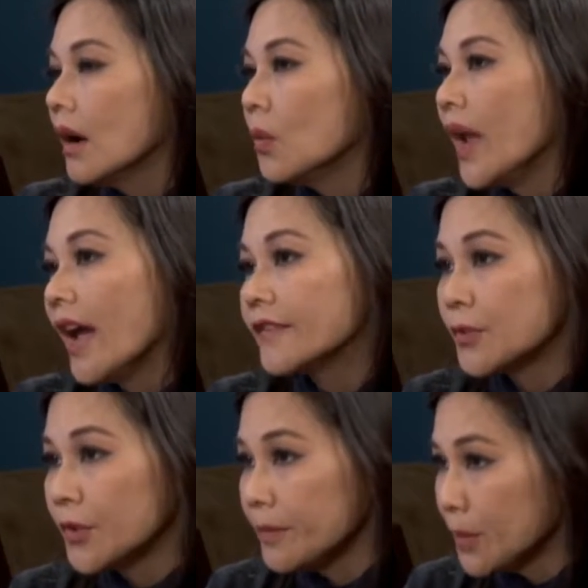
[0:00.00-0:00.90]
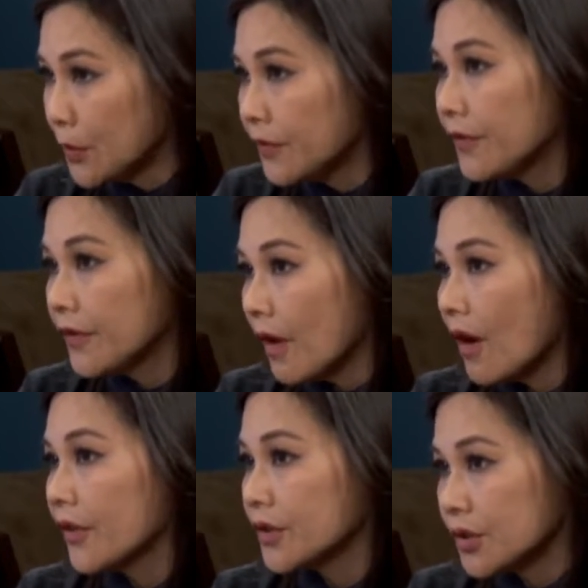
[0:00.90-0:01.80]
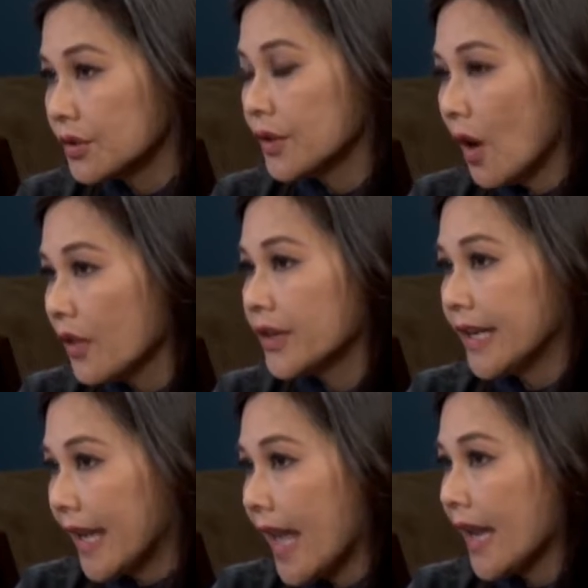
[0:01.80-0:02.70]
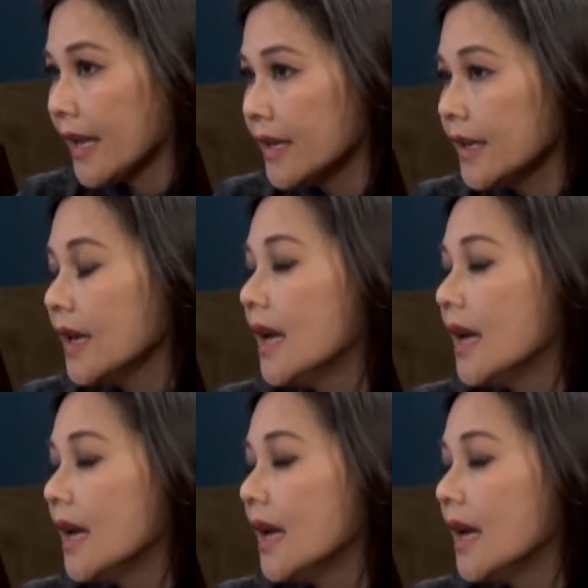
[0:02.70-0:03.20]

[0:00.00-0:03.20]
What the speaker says: we have to remove all the decay.